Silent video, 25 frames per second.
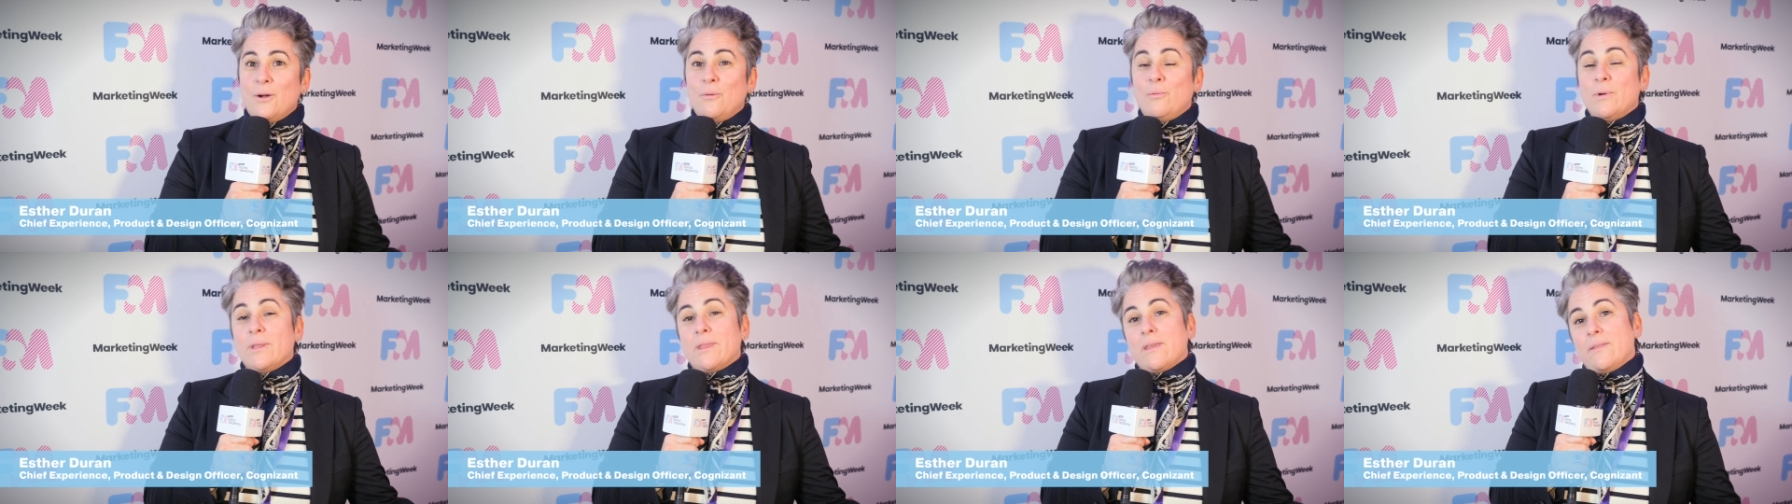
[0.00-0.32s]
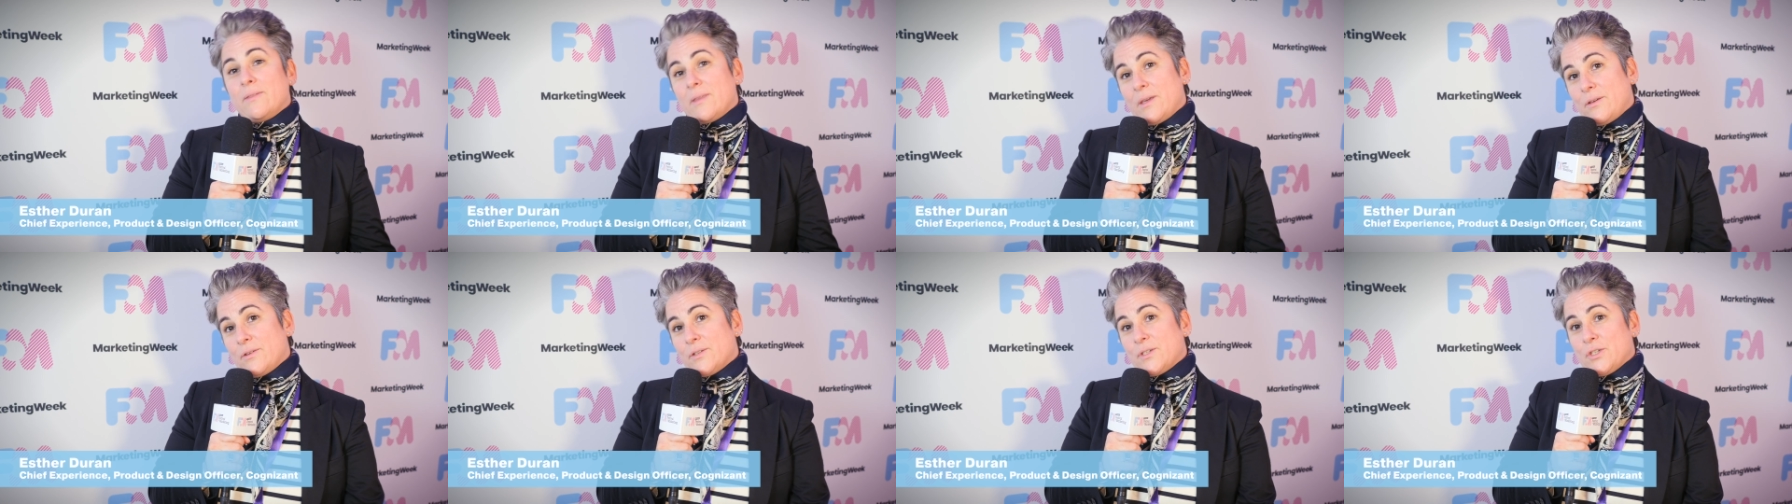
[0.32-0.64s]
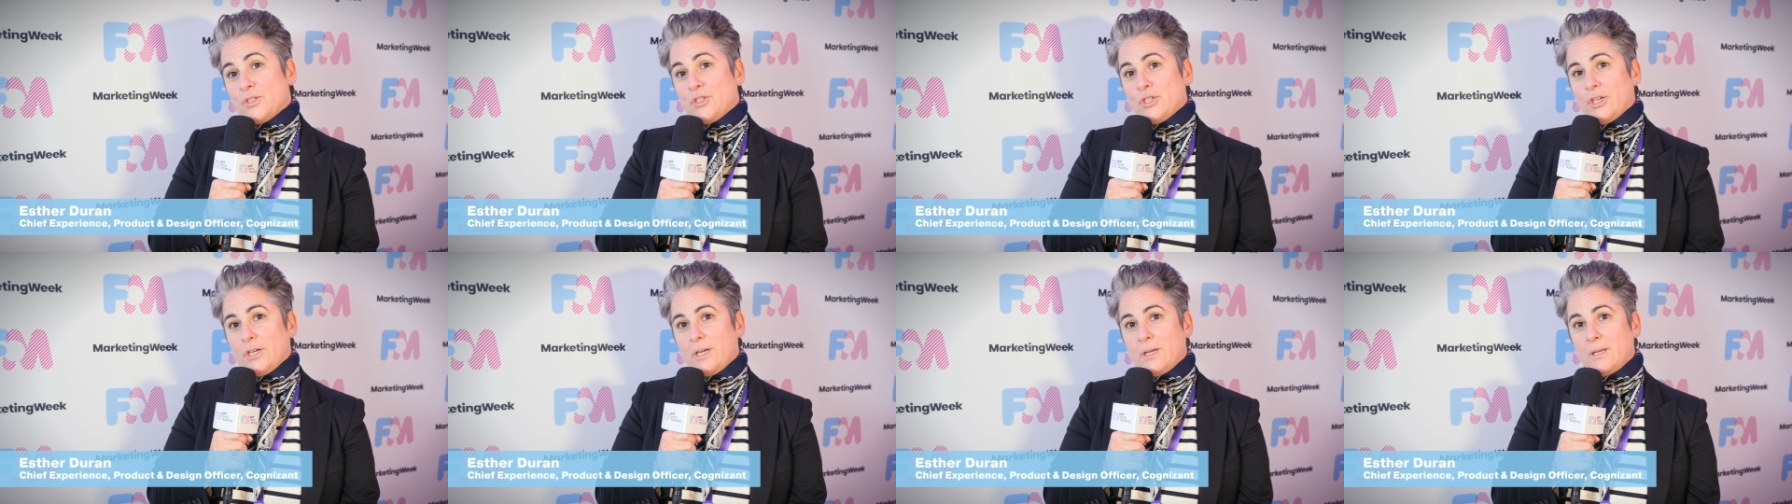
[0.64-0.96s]
within the
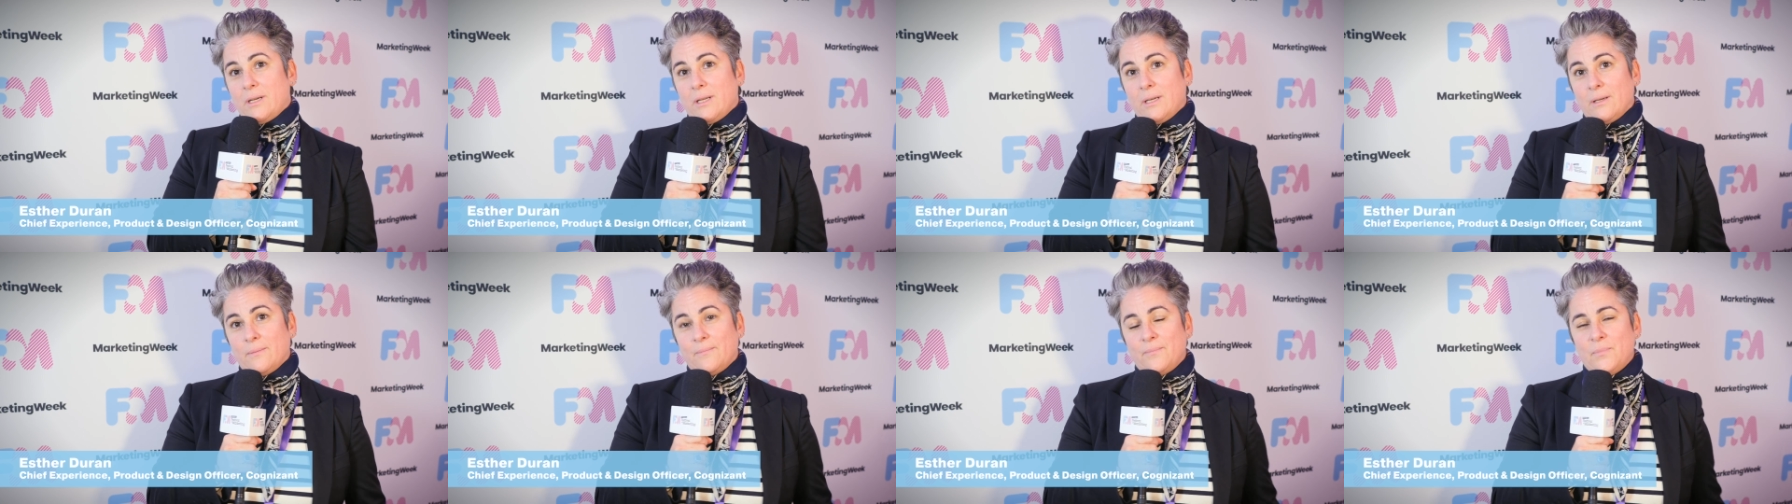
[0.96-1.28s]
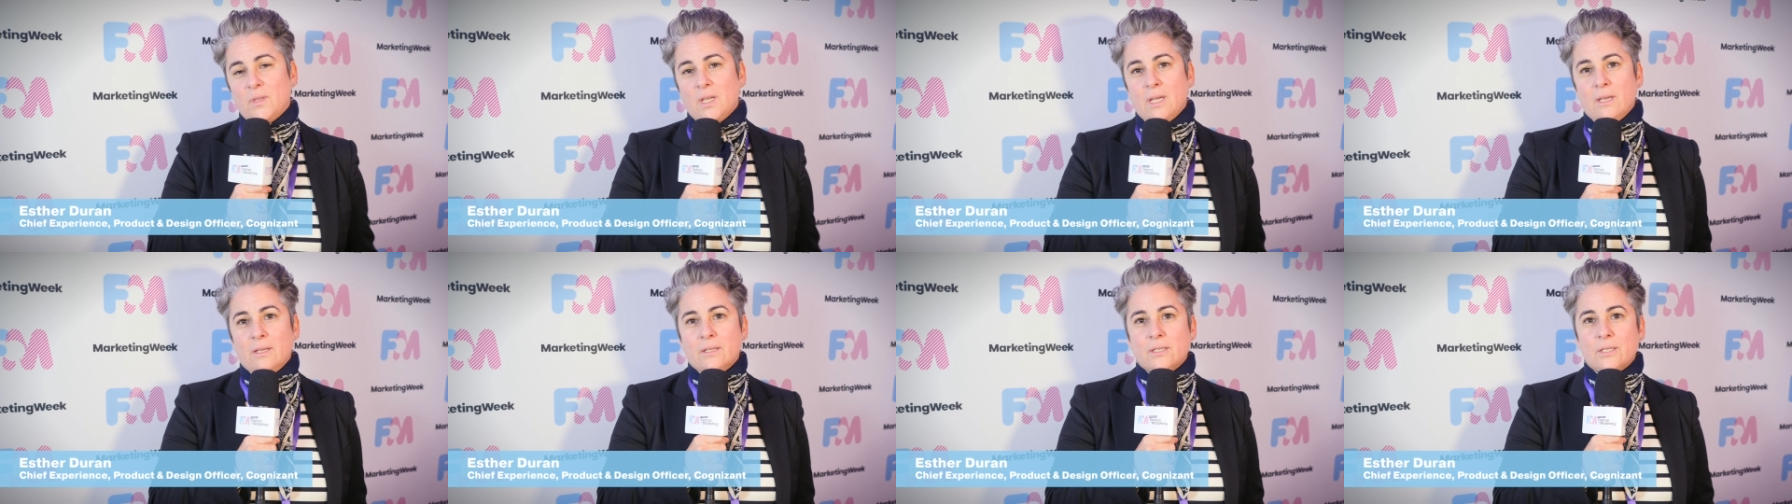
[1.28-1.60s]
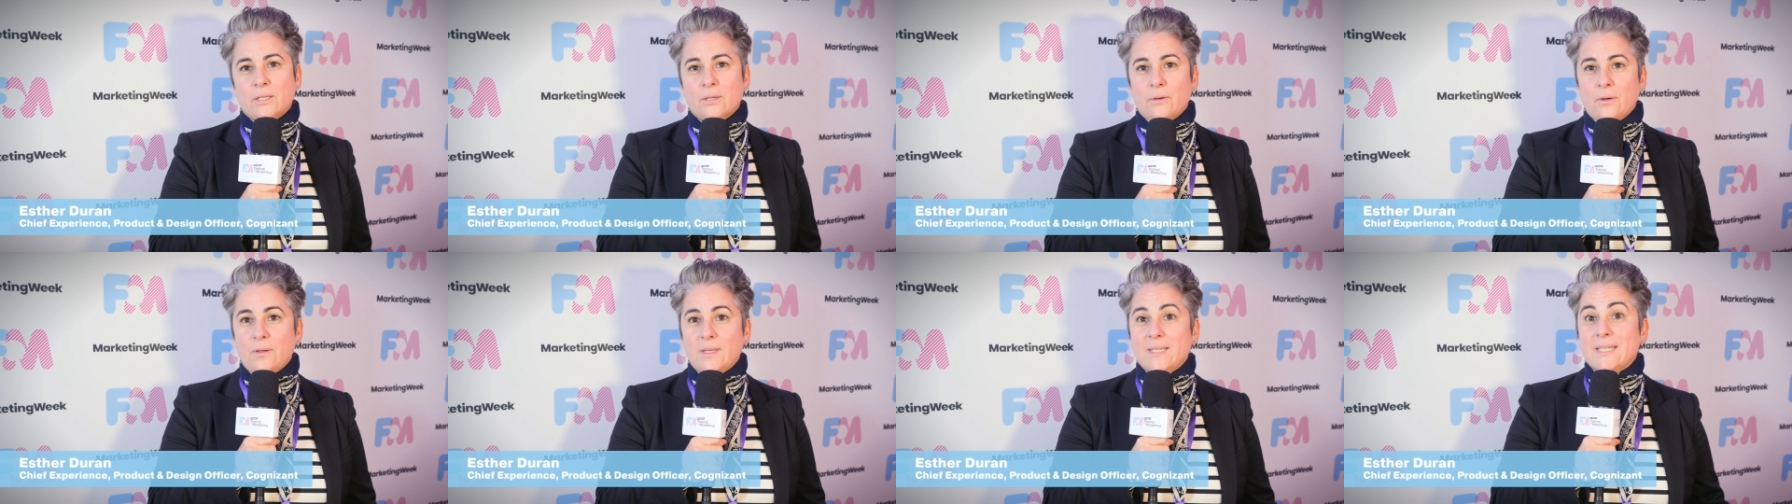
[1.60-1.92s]
user journey.
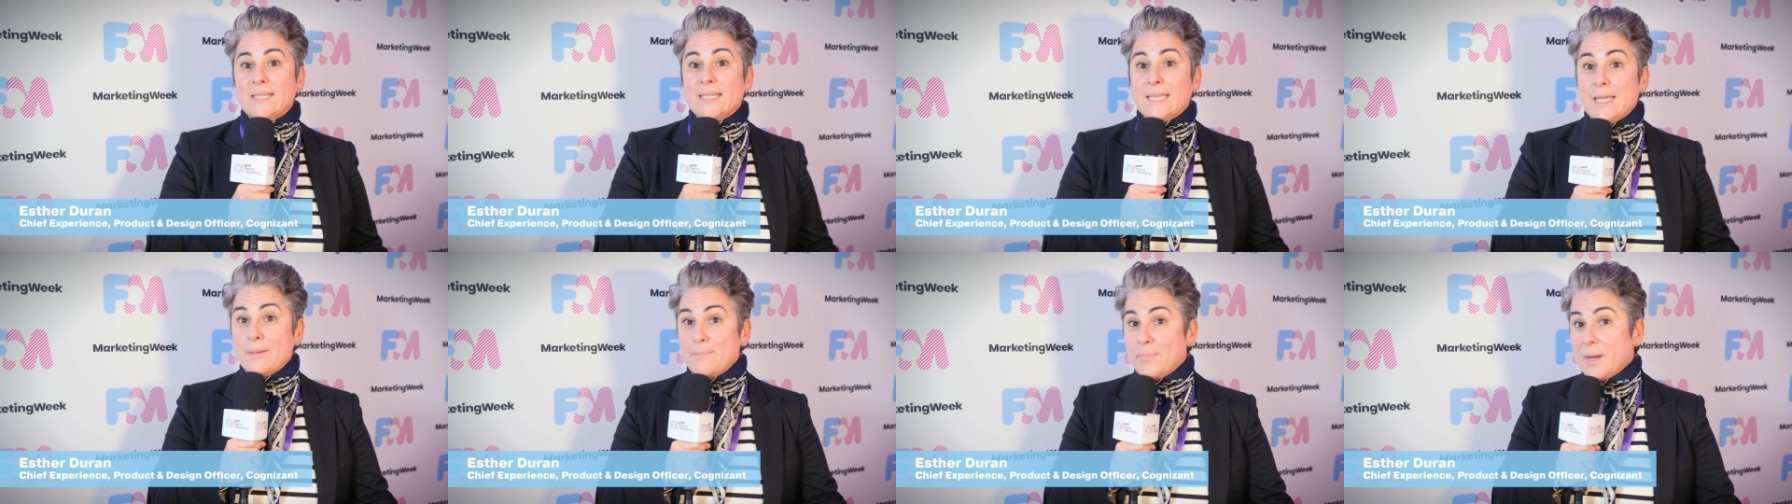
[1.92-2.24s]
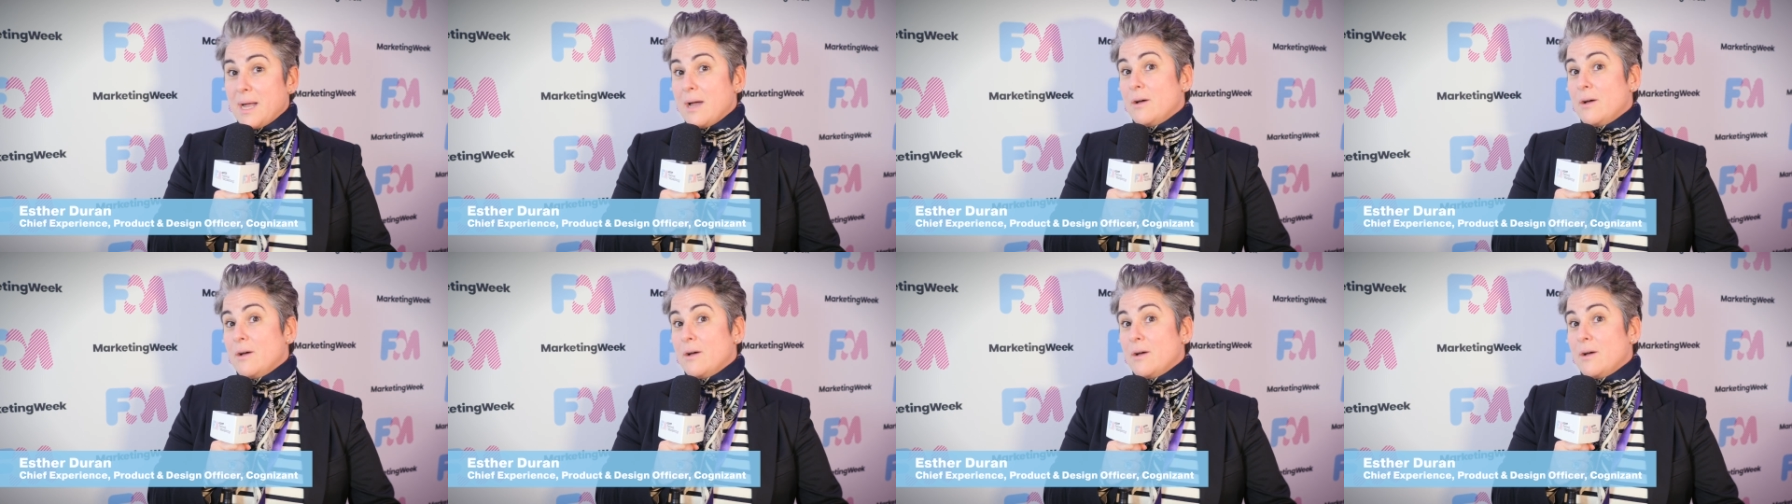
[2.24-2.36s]
So step